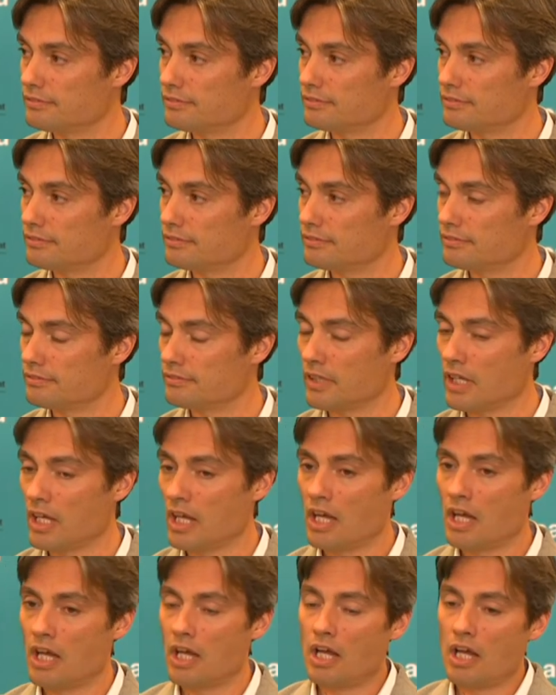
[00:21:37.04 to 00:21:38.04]
Victoria?
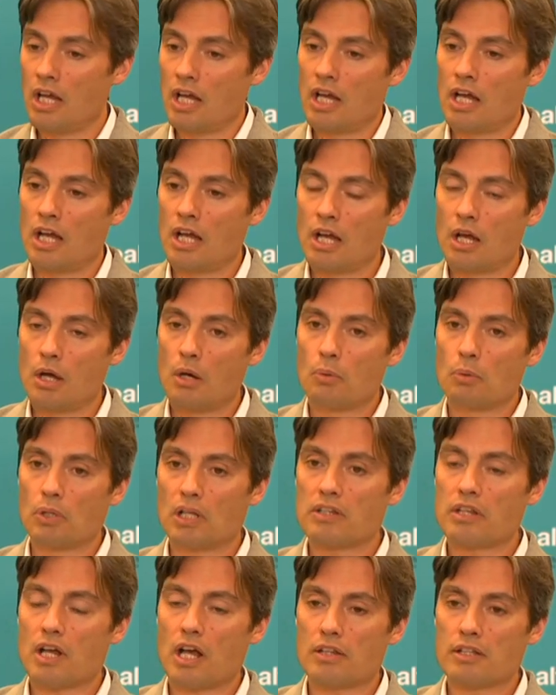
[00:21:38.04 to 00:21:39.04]

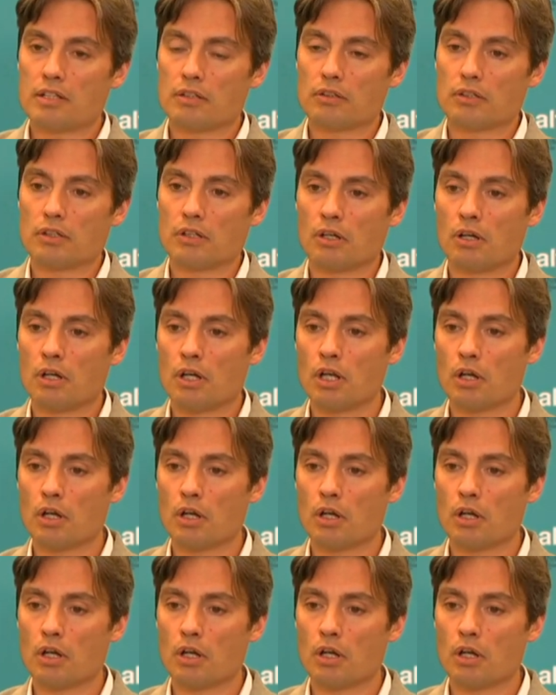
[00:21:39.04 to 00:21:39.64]
Well, I think